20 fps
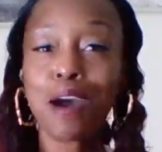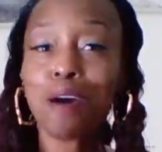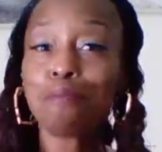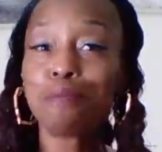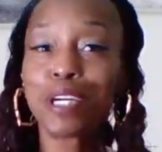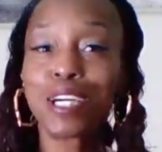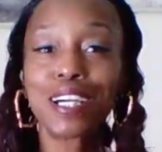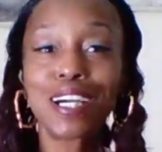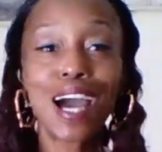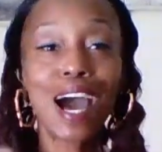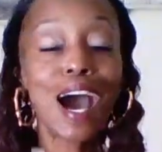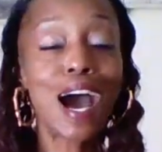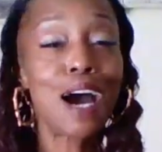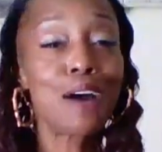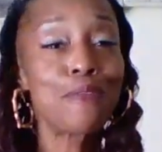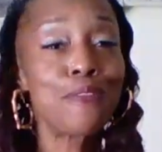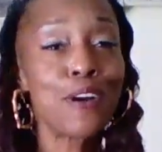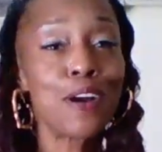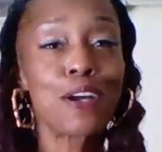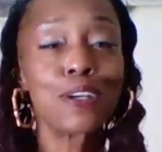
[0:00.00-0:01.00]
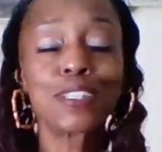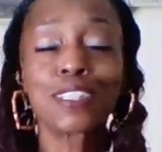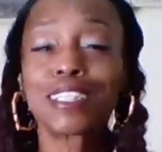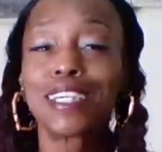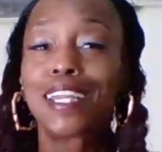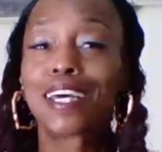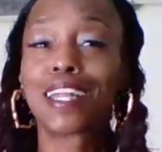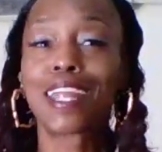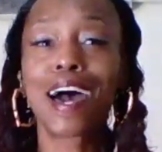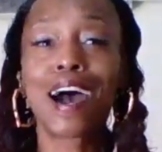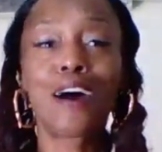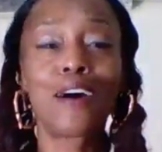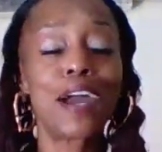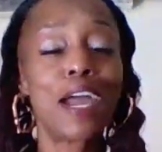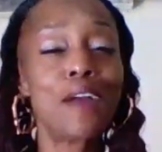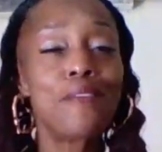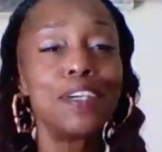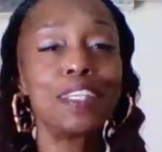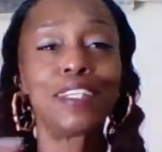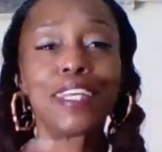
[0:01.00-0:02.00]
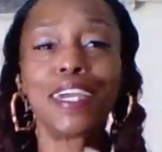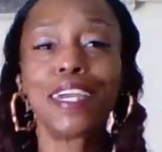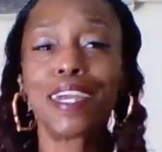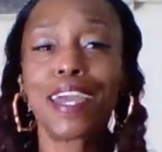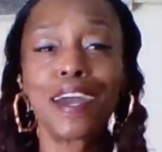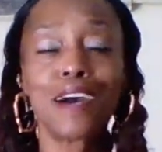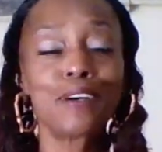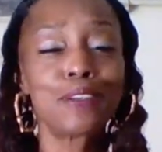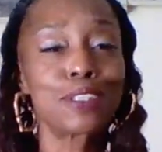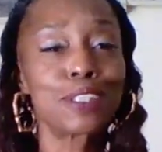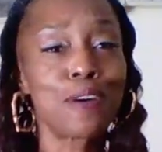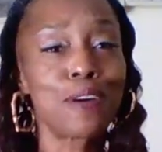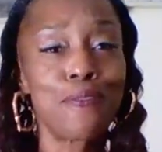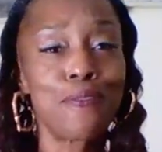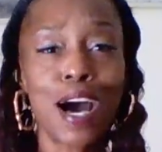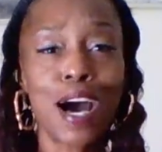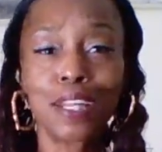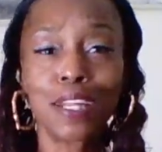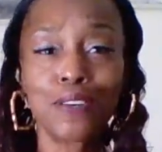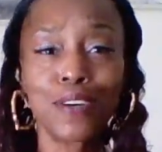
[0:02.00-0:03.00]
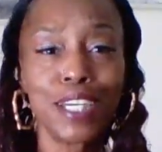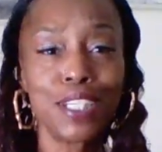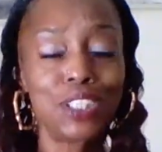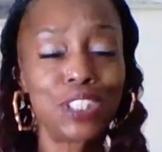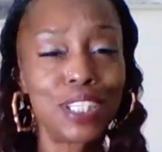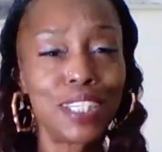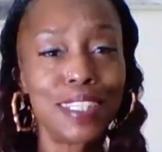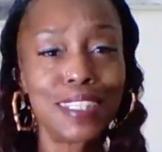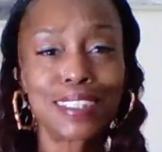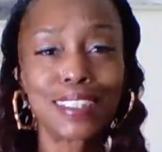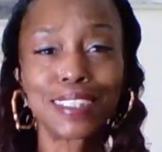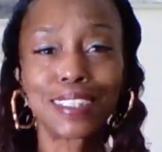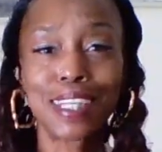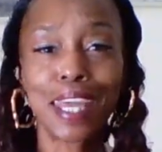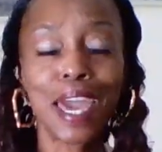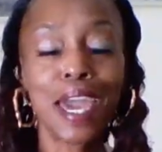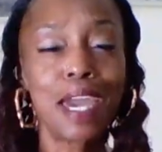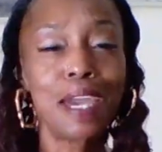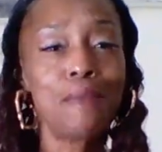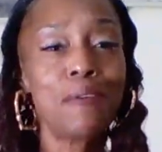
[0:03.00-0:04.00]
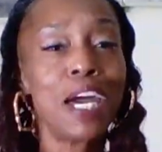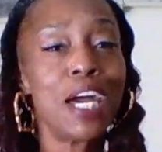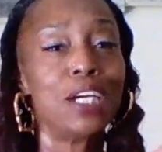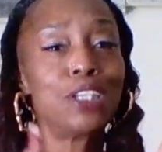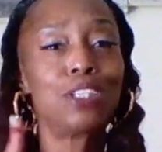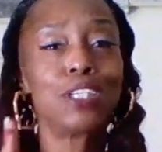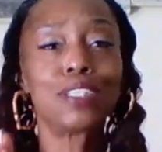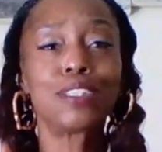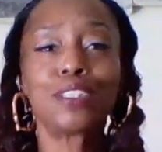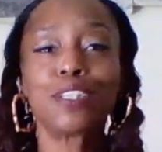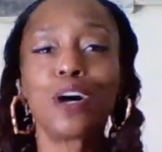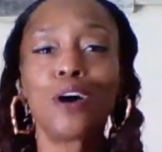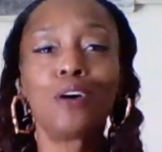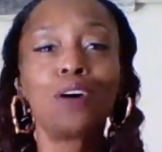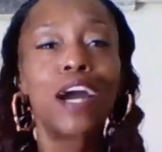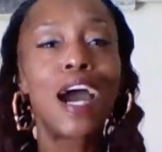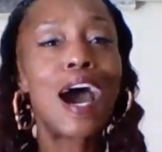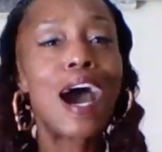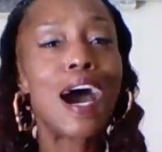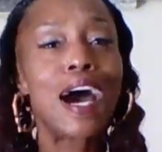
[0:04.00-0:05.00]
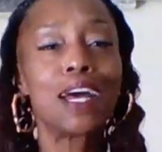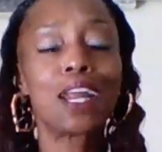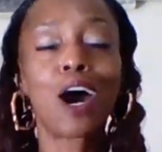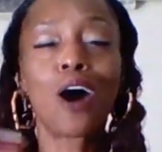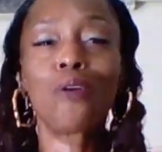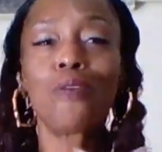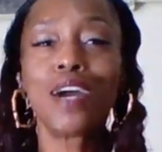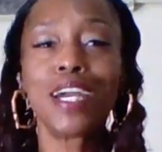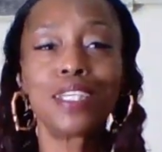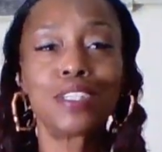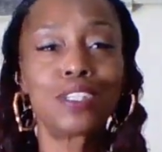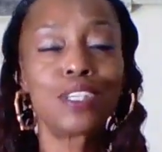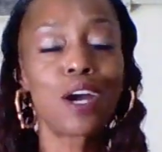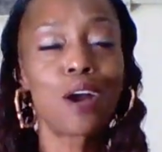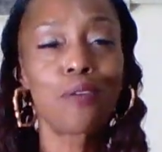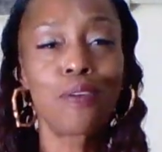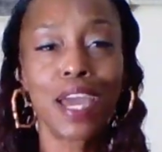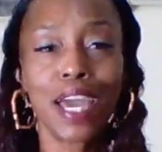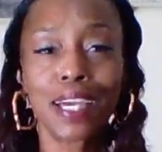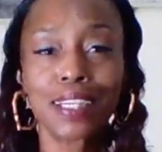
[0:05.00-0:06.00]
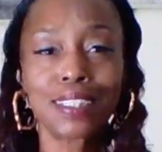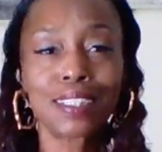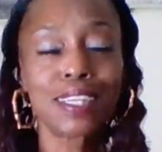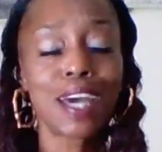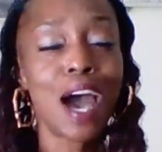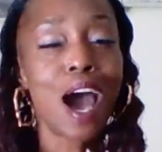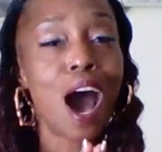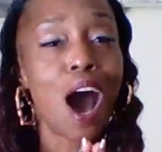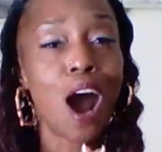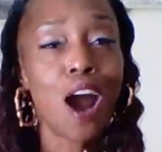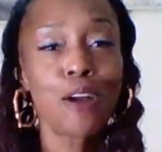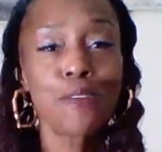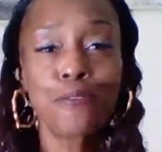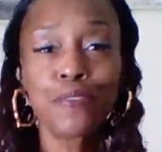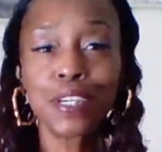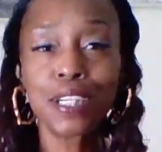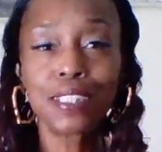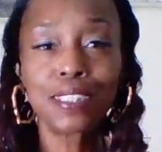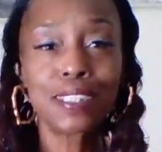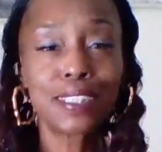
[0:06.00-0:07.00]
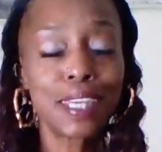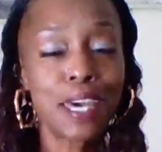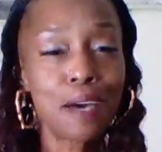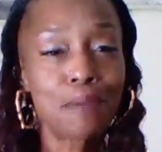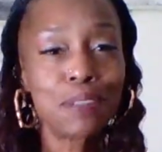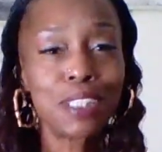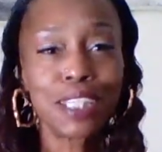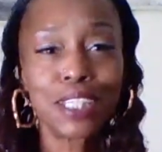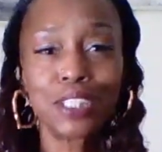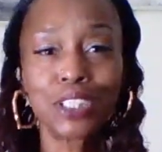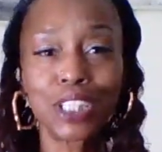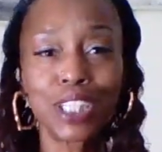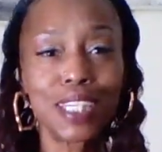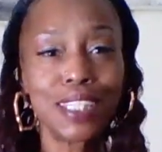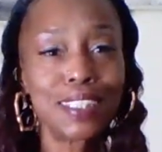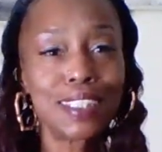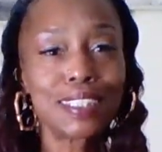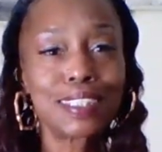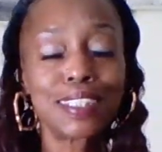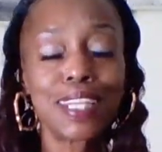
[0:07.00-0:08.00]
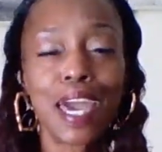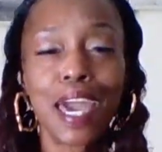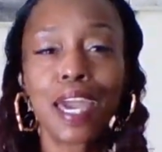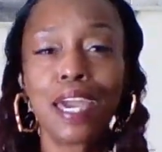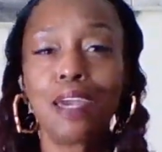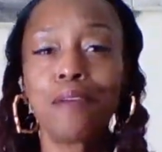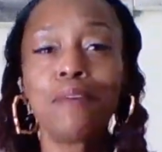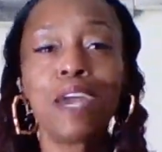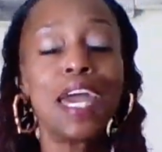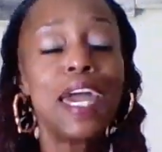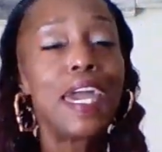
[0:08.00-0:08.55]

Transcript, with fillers: Put God first and allow everything else to follow in Jesus' name. Just know God always directs our footsteps in Jesus' name.